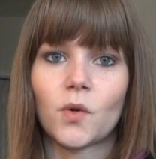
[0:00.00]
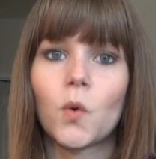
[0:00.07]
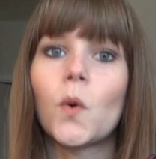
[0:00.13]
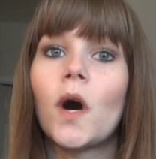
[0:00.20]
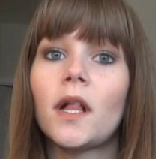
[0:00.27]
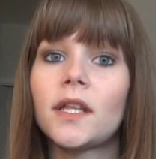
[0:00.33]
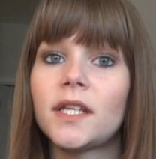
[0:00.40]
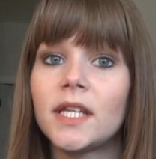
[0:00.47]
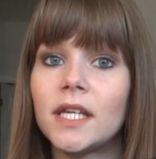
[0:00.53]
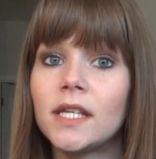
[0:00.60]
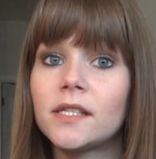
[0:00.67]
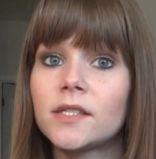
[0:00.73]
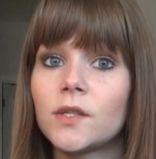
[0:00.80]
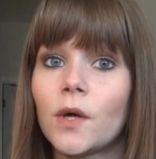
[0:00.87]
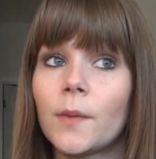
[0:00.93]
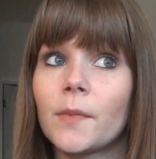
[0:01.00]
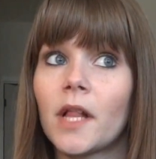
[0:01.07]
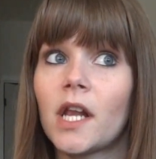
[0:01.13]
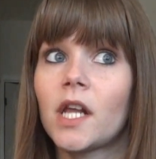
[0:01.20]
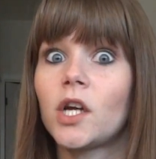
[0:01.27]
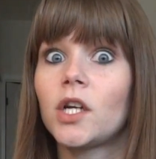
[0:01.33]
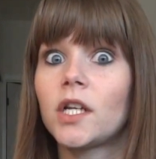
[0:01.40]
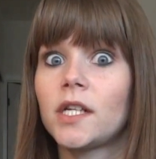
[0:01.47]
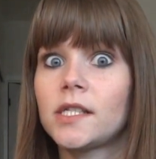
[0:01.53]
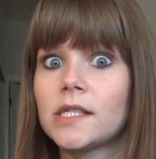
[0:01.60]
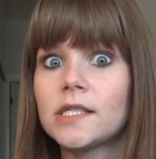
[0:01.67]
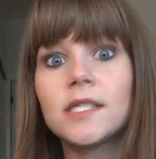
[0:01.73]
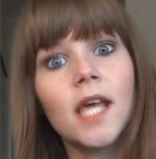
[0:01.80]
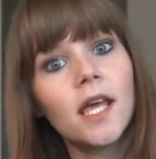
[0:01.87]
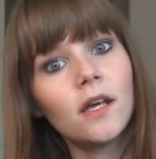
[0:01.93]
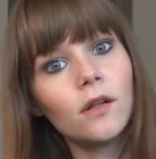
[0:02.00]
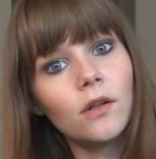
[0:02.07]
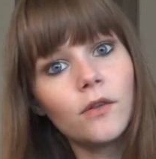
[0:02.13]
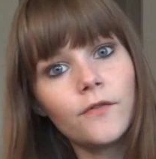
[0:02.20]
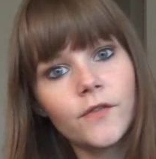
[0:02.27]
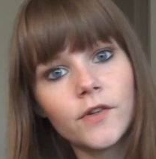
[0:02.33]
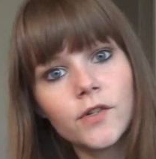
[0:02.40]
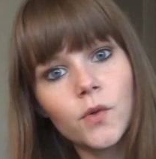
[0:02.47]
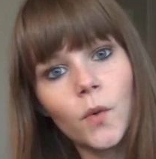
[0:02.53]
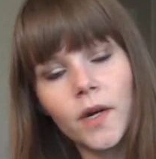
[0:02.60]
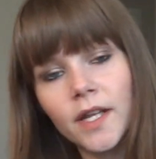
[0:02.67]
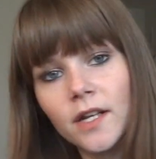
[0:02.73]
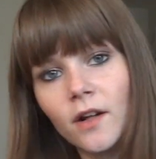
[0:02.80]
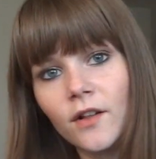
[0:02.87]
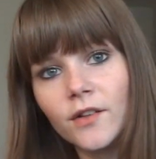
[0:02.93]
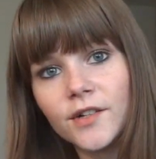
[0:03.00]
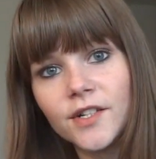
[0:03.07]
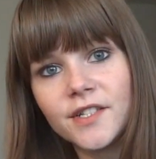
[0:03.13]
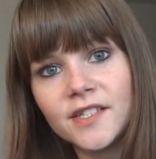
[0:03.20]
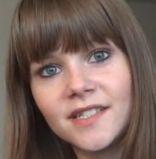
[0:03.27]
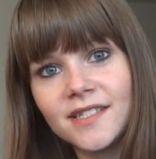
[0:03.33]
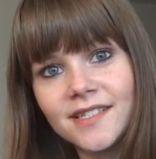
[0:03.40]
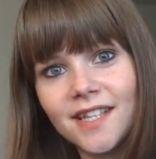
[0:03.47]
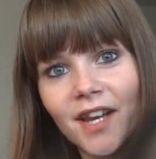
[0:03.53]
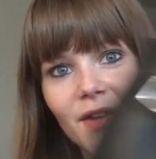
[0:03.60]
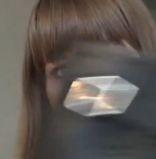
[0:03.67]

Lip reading: quality, so I'm glad I got it on sale for $20 instead